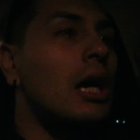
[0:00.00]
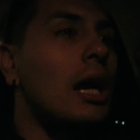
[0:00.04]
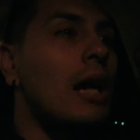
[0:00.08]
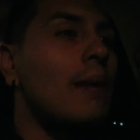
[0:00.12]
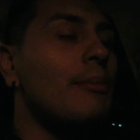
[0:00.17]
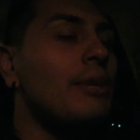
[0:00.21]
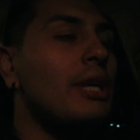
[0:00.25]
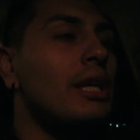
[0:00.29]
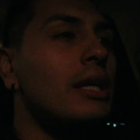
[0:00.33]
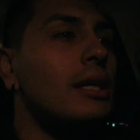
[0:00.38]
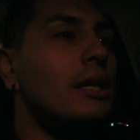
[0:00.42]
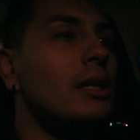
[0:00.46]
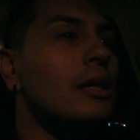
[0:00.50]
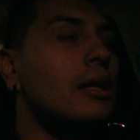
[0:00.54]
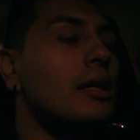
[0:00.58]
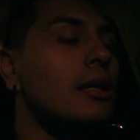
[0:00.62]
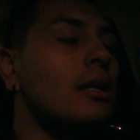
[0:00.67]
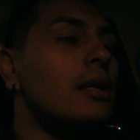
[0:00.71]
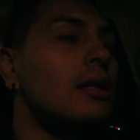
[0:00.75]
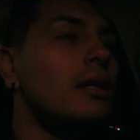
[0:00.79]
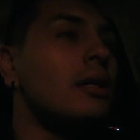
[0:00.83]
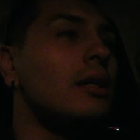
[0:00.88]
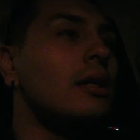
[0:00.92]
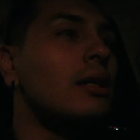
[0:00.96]
I
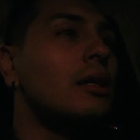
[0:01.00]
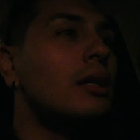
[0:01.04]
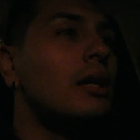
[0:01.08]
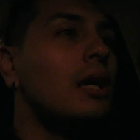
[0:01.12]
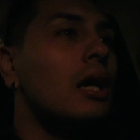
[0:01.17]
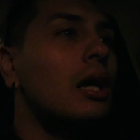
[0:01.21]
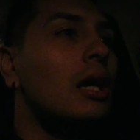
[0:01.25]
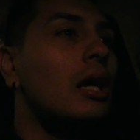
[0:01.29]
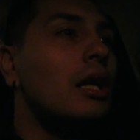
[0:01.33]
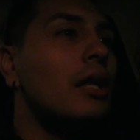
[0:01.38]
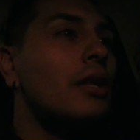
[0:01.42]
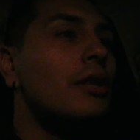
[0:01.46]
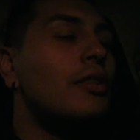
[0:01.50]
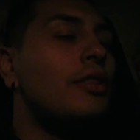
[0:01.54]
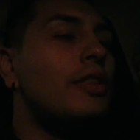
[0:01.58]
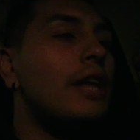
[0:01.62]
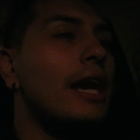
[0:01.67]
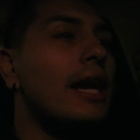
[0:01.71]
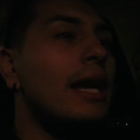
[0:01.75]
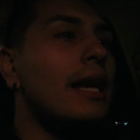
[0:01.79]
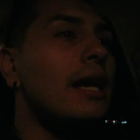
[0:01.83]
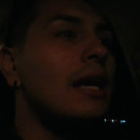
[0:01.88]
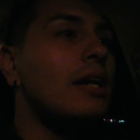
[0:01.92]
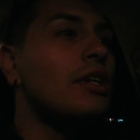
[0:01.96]
mean,
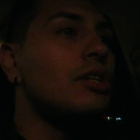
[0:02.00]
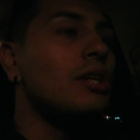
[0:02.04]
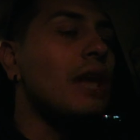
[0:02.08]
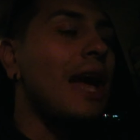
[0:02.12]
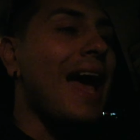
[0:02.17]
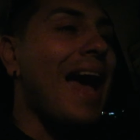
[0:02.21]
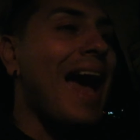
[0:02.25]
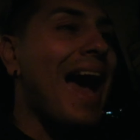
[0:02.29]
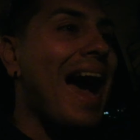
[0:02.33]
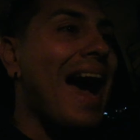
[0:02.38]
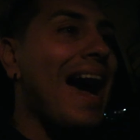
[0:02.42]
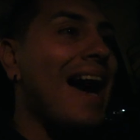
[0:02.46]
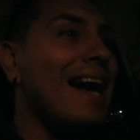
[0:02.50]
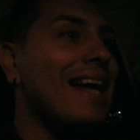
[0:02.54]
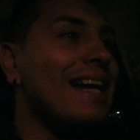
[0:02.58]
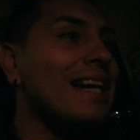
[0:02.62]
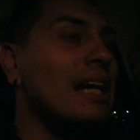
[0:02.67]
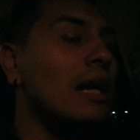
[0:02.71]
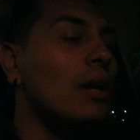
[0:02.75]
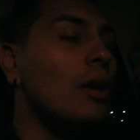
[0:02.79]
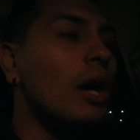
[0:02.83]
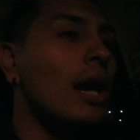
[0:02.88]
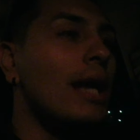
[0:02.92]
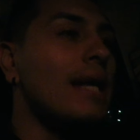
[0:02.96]
they had
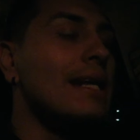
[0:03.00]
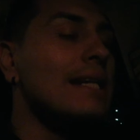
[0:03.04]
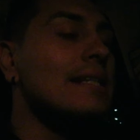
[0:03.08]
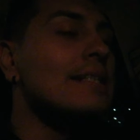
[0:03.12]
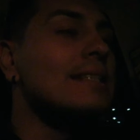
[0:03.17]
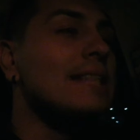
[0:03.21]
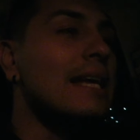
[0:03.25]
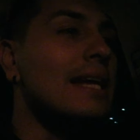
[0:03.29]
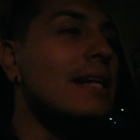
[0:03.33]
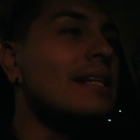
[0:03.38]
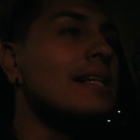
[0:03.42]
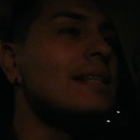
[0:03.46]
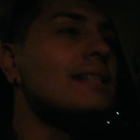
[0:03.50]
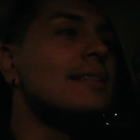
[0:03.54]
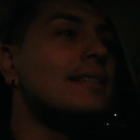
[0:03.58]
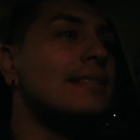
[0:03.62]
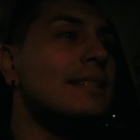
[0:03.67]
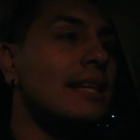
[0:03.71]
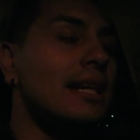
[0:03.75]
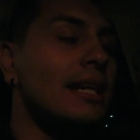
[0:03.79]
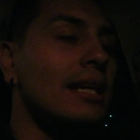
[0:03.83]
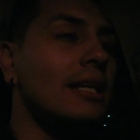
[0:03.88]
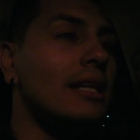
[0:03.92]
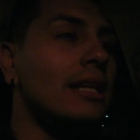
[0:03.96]
an extended
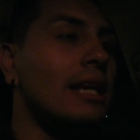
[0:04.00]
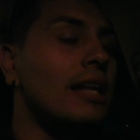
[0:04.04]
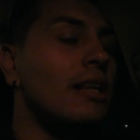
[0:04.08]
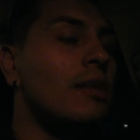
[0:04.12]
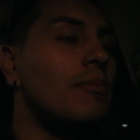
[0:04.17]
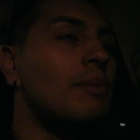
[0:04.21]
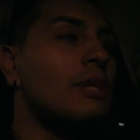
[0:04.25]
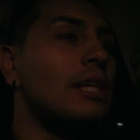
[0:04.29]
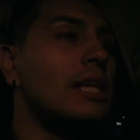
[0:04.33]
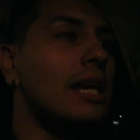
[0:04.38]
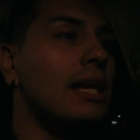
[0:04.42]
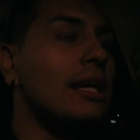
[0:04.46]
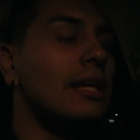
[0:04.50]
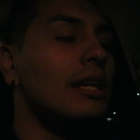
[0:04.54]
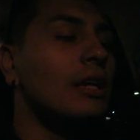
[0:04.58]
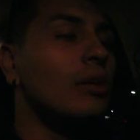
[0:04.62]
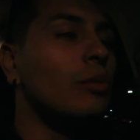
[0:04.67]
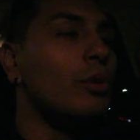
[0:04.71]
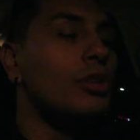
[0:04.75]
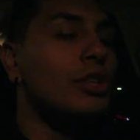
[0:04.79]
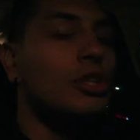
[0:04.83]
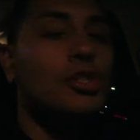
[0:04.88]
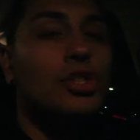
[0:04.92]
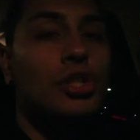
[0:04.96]
scene in the
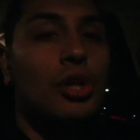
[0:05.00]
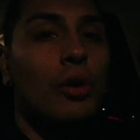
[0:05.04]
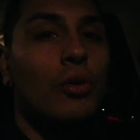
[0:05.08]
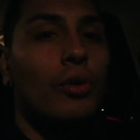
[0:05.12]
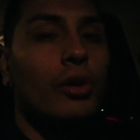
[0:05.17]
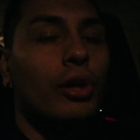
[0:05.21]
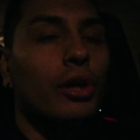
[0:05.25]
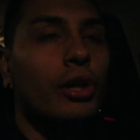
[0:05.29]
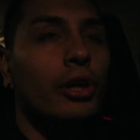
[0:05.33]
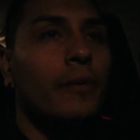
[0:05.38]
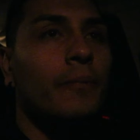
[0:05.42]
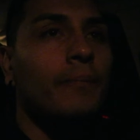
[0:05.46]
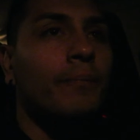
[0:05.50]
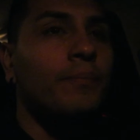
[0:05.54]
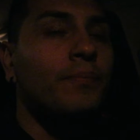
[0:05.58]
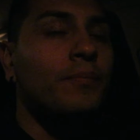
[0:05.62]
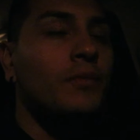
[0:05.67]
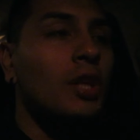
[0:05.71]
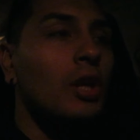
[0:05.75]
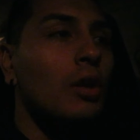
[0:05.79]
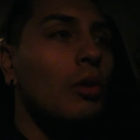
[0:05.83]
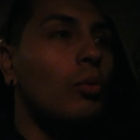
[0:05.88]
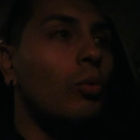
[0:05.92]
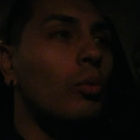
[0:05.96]
beginning with the Joker
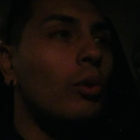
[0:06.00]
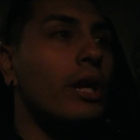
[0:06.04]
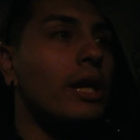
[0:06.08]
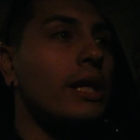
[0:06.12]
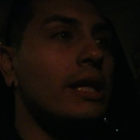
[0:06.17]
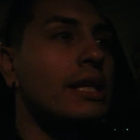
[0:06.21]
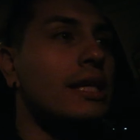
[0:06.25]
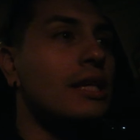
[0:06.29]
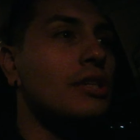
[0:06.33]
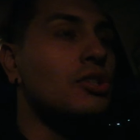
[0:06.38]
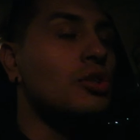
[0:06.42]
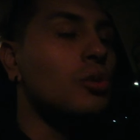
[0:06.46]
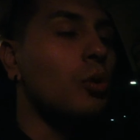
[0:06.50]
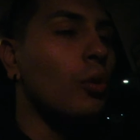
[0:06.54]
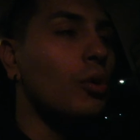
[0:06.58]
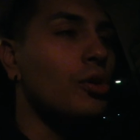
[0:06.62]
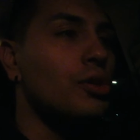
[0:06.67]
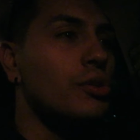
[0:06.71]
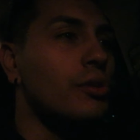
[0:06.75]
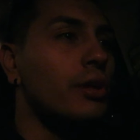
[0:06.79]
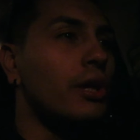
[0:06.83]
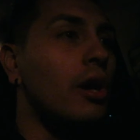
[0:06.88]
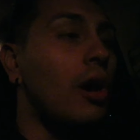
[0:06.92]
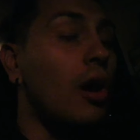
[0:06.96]
when he's
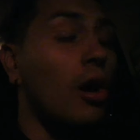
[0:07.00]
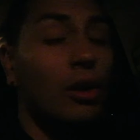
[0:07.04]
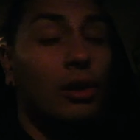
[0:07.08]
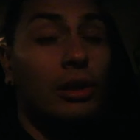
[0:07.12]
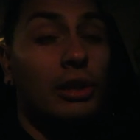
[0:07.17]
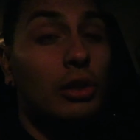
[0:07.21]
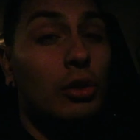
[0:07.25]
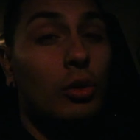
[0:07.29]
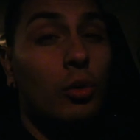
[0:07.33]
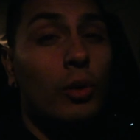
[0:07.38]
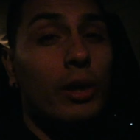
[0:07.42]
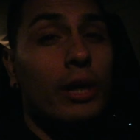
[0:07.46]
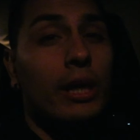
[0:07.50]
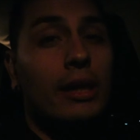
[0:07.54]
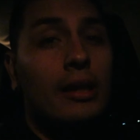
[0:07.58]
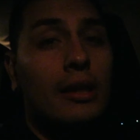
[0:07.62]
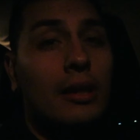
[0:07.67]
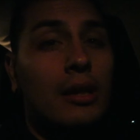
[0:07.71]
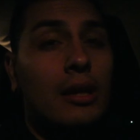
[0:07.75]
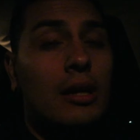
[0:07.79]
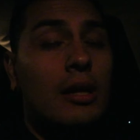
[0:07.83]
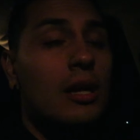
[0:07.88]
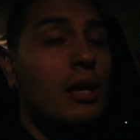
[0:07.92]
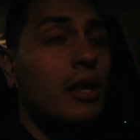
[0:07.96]
torturing Harley
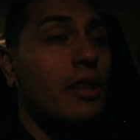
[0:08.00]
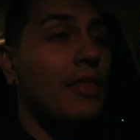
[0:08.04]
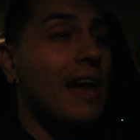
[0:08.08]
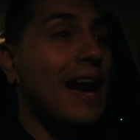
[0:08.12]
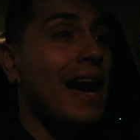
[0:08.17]
Quinn.